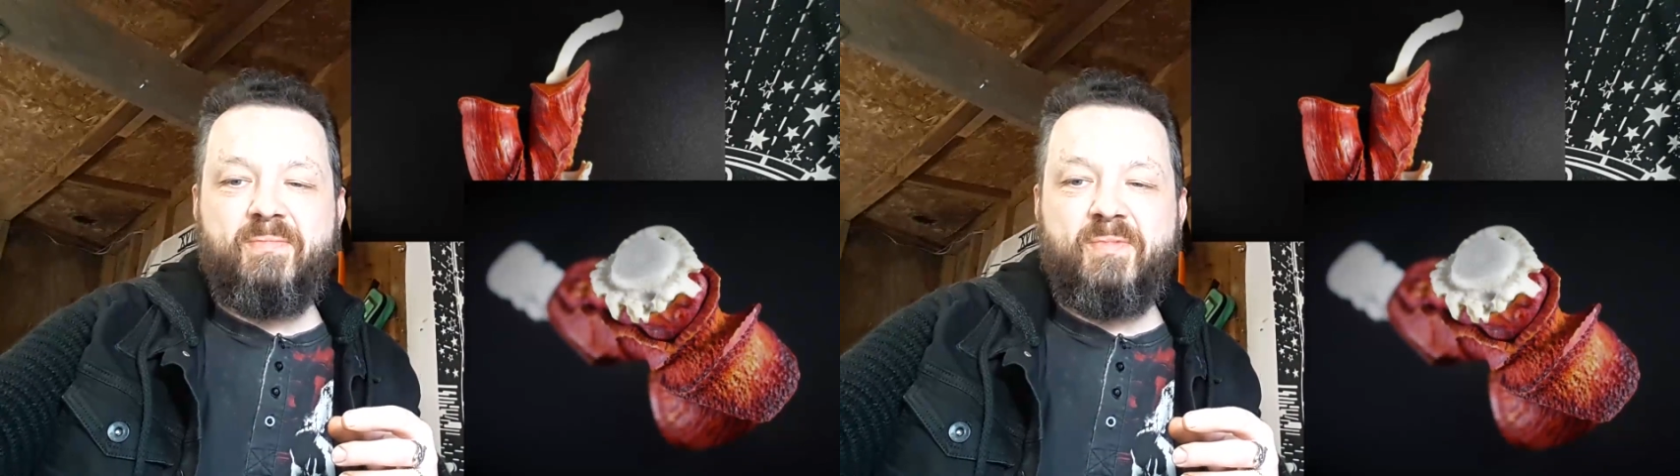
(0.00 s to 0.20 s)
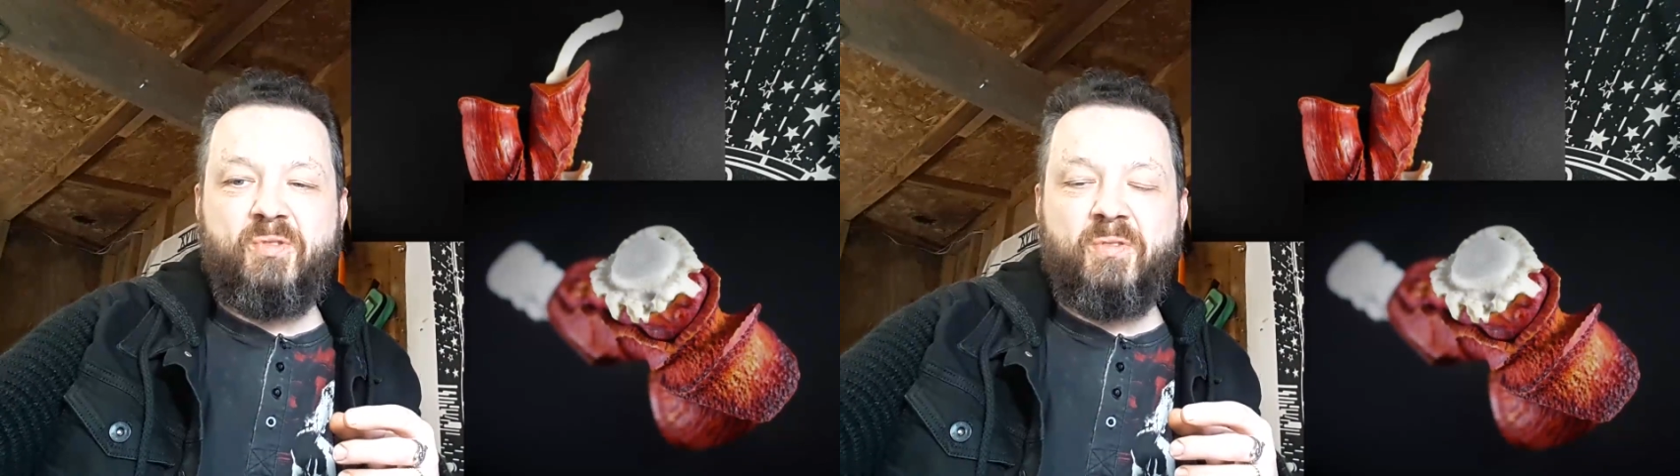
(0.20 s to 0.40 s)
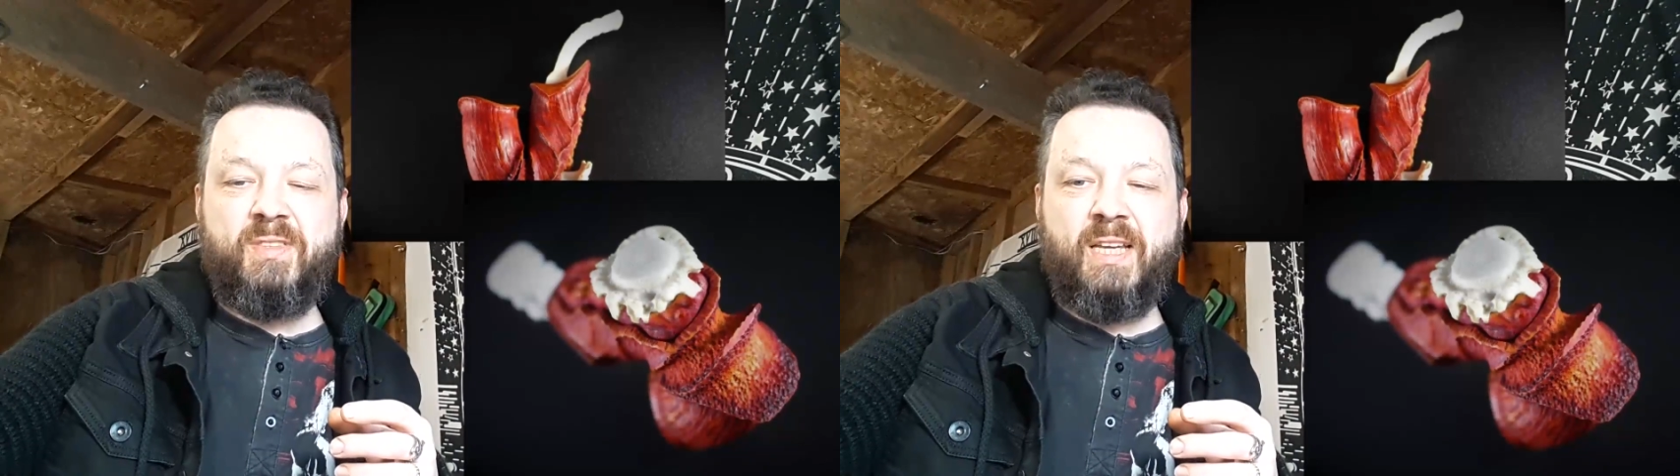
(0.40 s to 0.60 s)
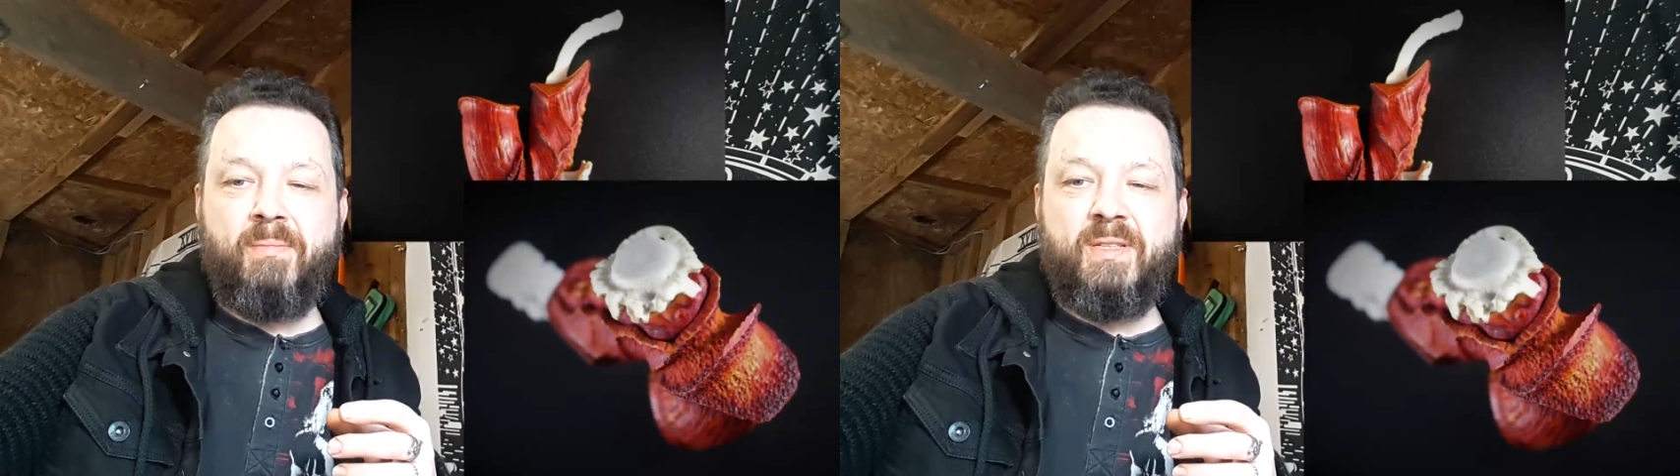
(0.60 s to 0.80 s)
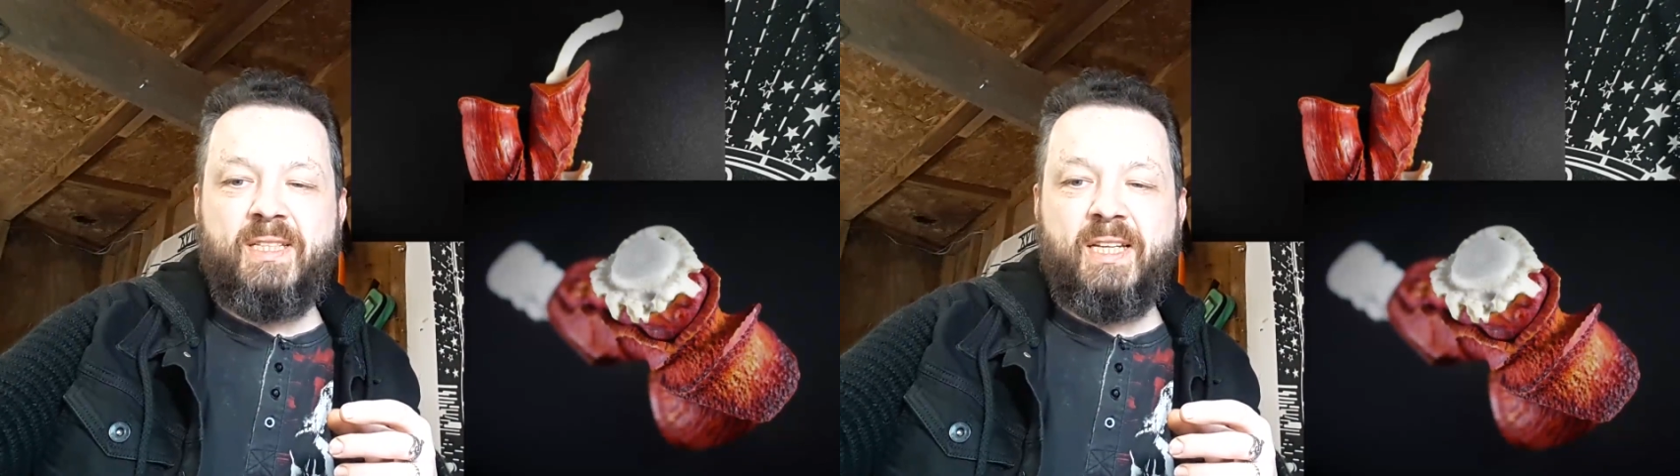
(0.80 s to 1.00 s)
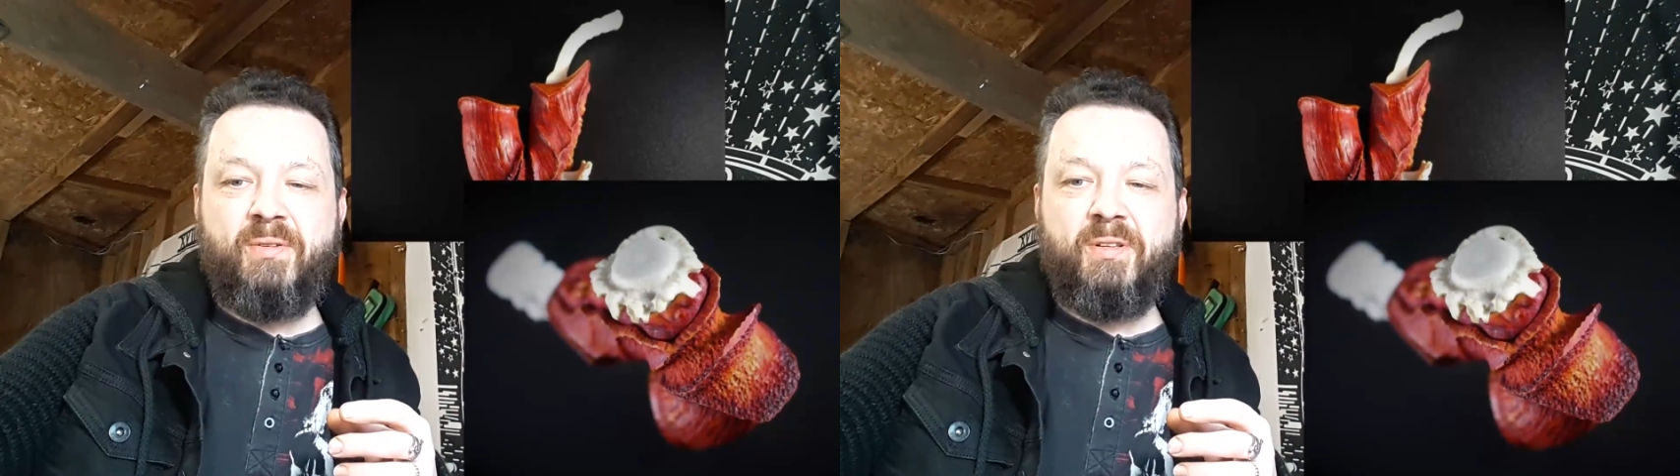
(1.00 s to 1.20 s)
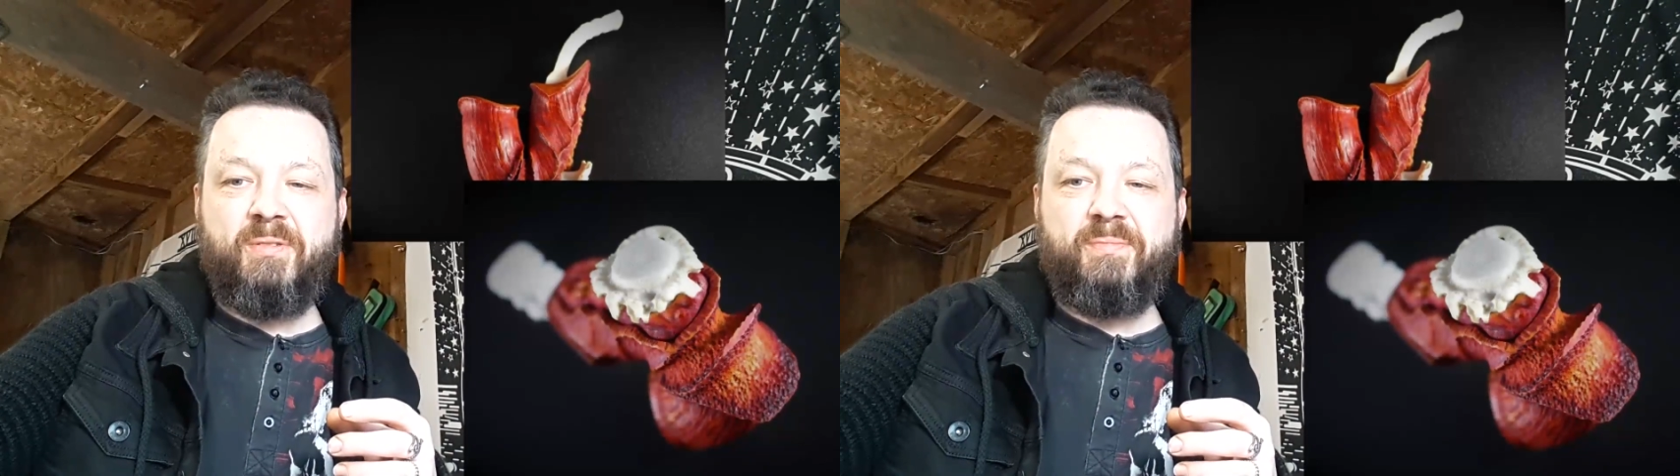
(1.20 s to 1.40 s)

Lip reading: sort of same material.